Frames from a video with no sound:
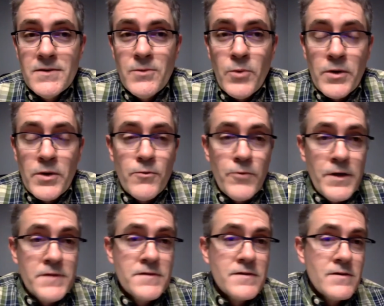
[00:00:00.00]
what are the
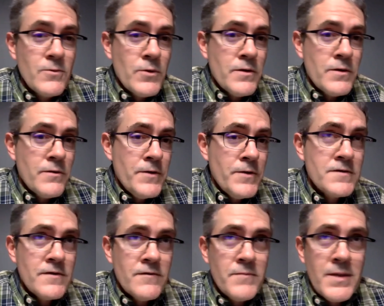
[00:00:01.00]
risks, what are the risks
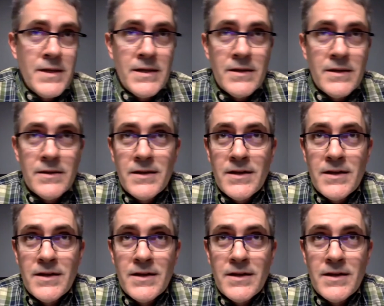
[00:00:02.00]
of being,